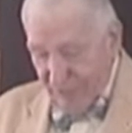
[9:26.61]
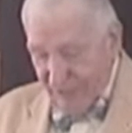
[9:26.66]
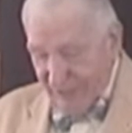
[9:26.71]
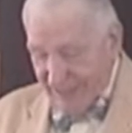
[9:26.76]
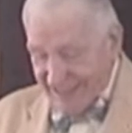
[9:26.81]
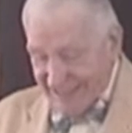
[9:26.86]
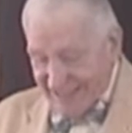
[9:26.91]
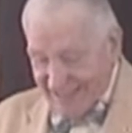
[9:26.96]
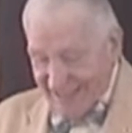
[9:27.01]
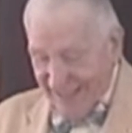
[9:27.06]

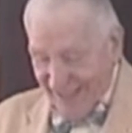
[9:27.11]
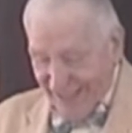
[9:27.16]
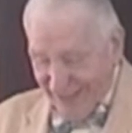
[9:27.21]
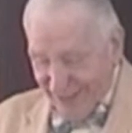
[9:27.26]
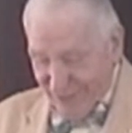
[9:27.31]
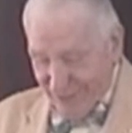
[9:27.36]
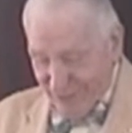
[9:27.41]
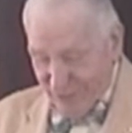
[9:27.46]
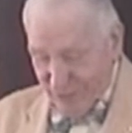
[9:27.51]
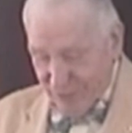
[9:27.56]
not
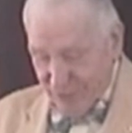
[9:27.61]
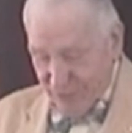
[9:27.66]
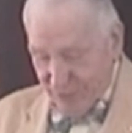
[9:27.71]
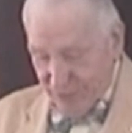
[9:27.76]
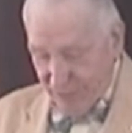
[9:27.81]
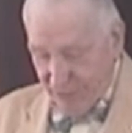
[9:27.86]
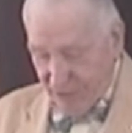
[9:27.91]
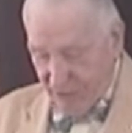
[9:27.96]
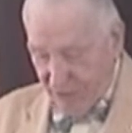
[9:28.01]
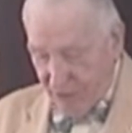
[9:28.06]
seek
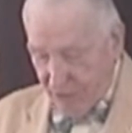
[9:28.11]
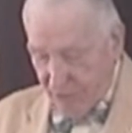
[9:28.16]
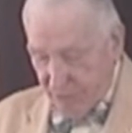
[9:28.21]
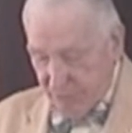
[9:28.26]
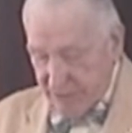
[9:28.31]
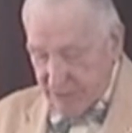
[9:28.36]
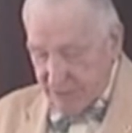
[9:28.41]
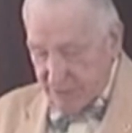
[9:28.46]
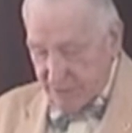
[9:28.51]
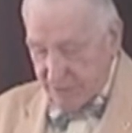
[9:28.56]
to
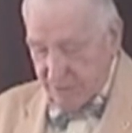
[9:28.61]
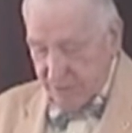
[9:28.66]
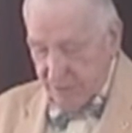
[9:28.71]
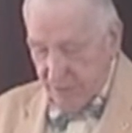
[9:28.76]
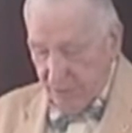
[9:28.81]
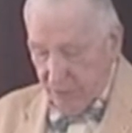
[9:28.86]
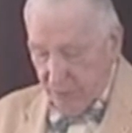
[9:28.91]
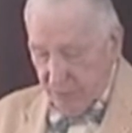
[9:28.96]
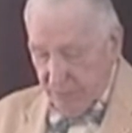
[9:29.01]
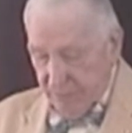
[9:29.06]
always
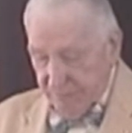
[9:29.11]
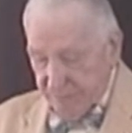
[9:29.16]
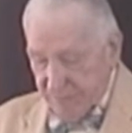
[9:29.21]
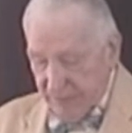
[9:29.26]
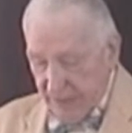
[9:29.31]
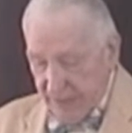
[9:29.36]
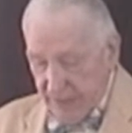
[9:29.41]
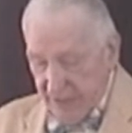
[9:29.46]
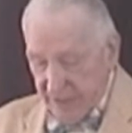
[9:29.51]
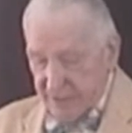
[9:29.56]
know
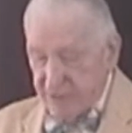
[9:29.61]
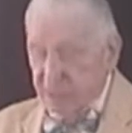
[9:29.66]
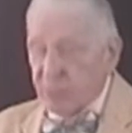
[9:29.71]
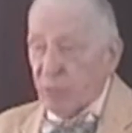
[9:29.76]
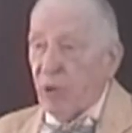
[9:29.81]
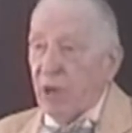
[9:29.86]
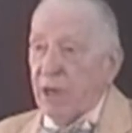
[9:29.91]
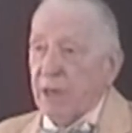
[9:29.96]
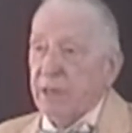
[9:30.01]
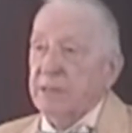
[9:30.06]

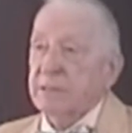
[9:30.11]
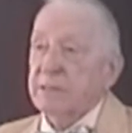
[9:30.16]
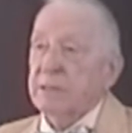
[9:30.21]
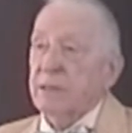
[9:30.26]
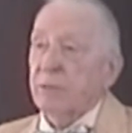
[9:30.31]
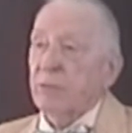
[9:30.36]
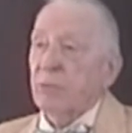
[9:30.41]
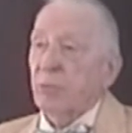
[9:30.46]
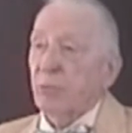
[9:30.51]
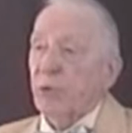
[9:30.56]
His
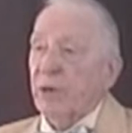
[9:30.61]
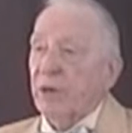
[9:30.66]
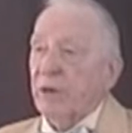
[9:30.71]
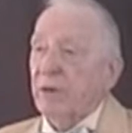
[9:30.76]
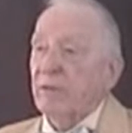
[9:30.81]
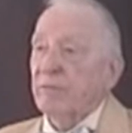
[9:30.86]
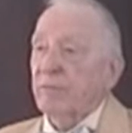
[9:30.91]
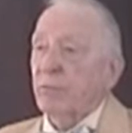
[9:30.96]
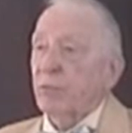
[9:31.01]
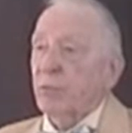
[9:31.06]
whys and
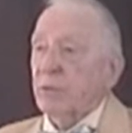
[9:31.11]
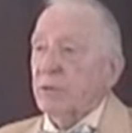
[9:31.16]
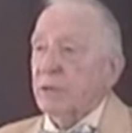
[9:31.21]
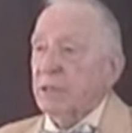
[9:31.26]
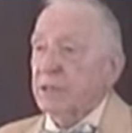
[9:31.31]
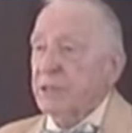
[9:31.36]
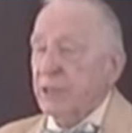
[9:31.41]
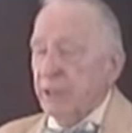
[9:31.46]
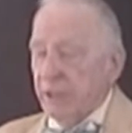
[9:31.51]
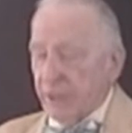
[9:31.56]

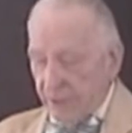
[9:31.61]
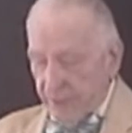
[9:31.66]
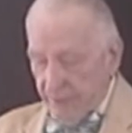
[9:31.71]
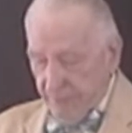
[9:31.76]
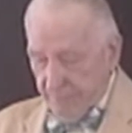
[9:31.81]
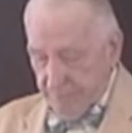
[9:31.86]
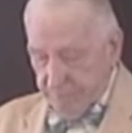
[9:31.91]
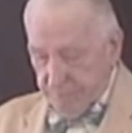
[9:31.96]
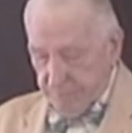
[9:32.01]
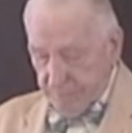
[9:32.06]
wherefores
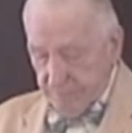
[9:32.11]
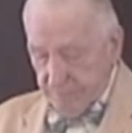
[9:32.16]
here.